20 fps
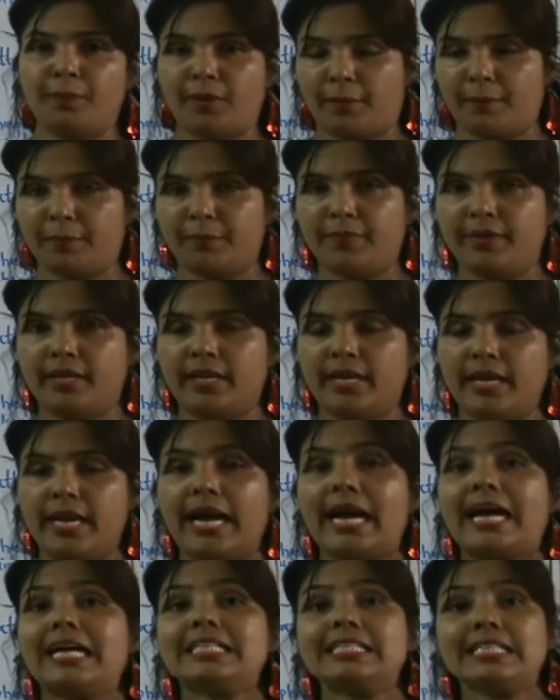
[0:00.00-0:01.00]
pump.
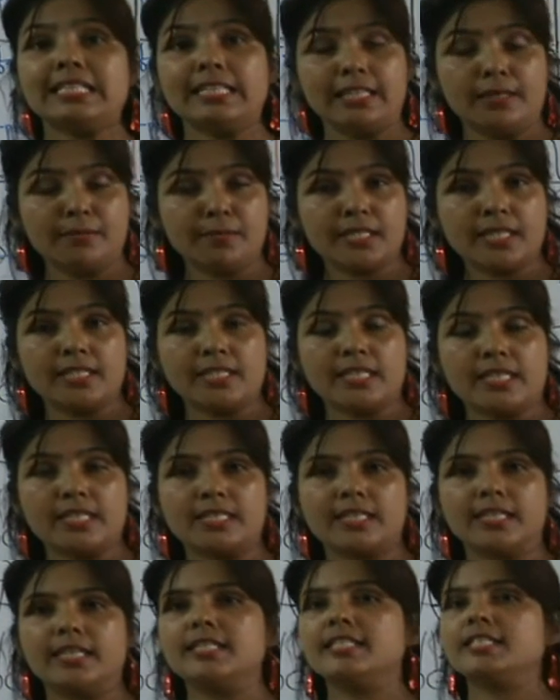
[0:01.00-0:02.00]
As the name
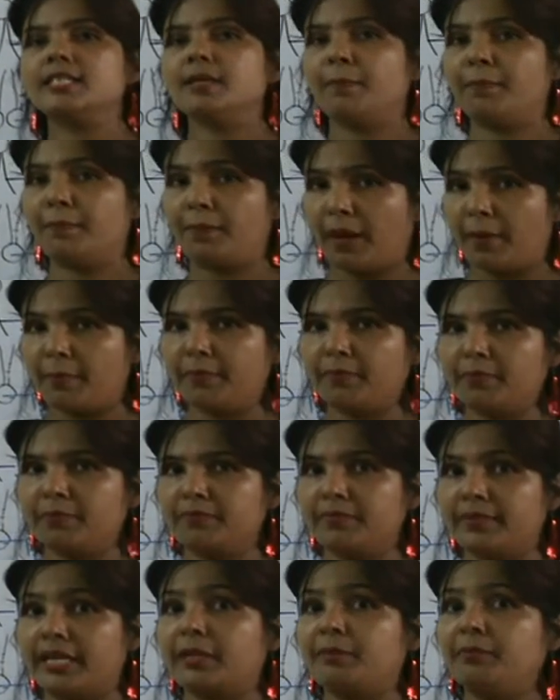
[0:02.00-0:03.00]
suggests, it's a pump.
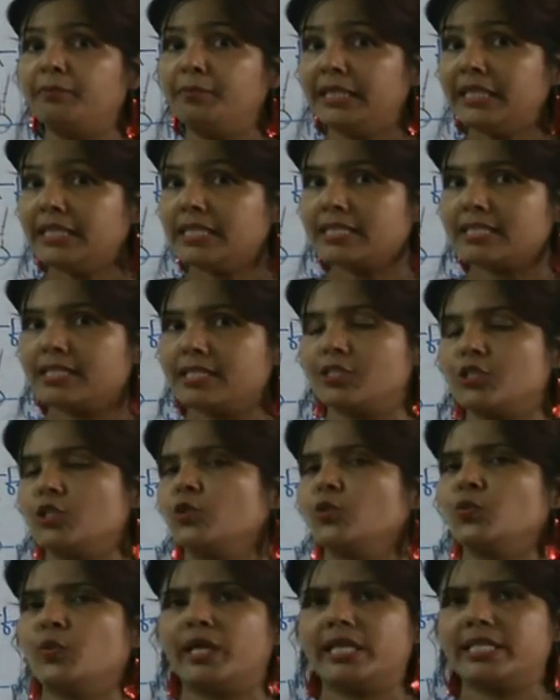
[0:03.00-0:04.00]
That means it
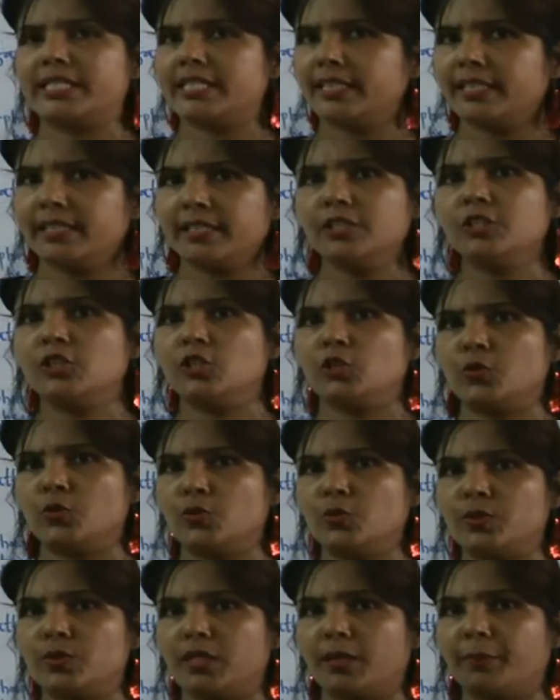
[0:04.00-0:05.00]
requires energy to
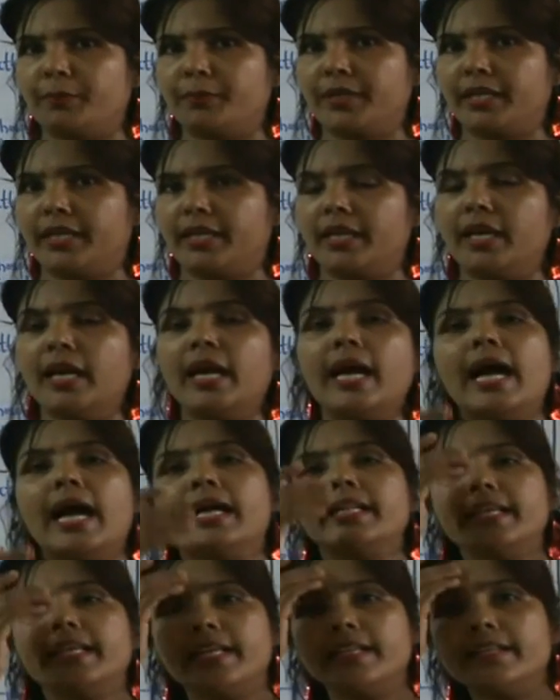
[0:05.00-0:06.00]
do something,
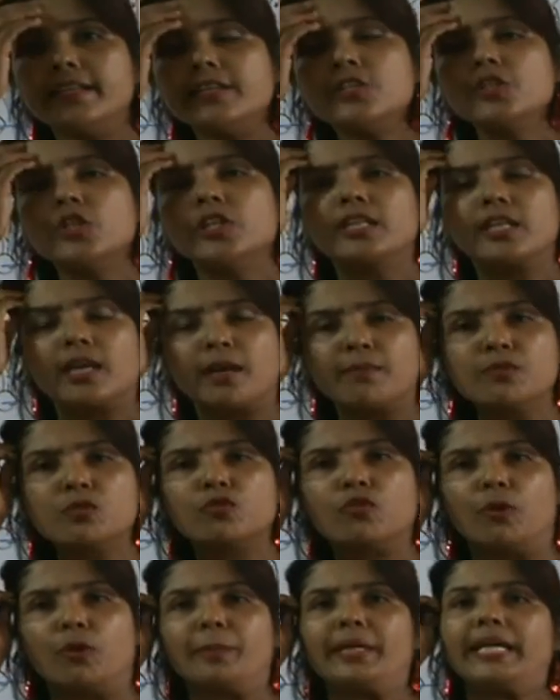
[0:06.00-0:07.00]
and the energy comes
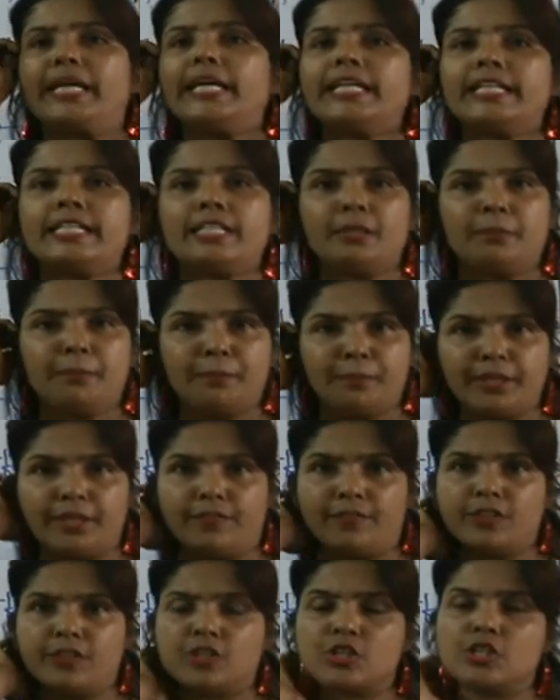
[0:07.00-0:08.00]
from
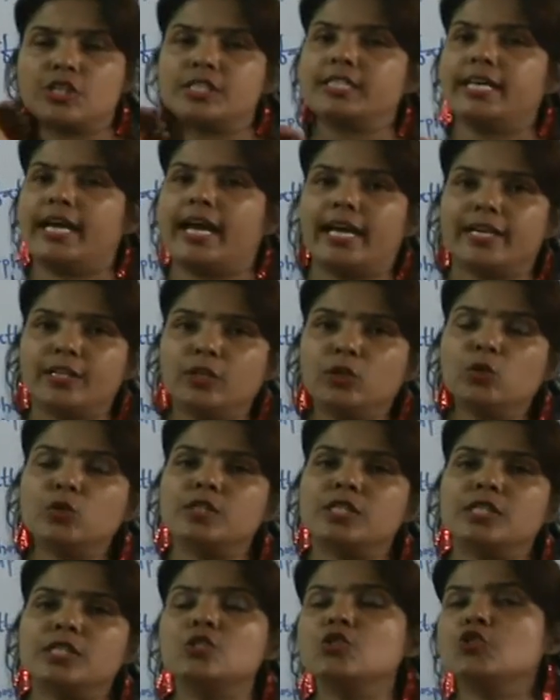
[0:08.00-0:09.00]
ATP, which is
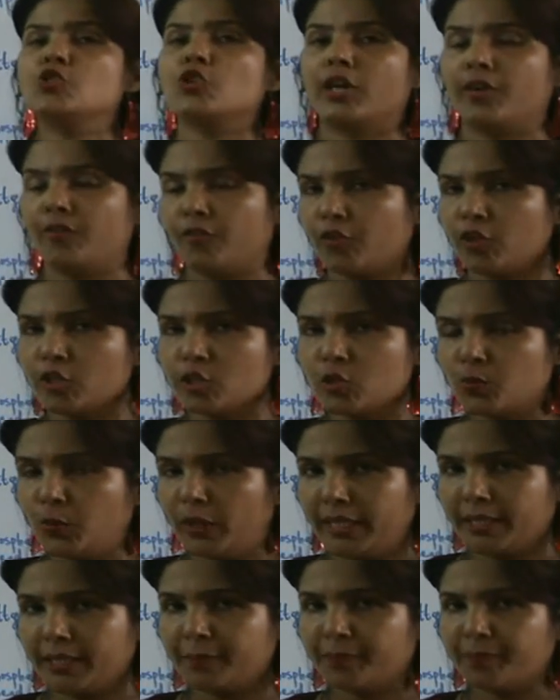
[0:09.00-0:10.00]
adenosine
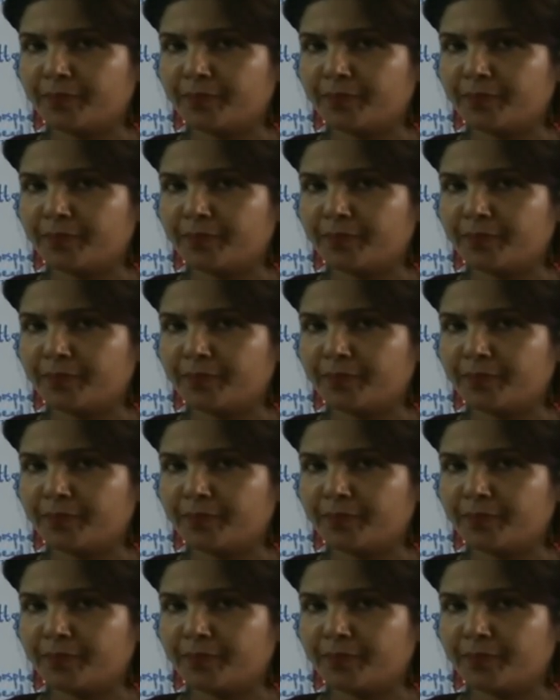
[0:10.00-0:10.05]
triphosphate.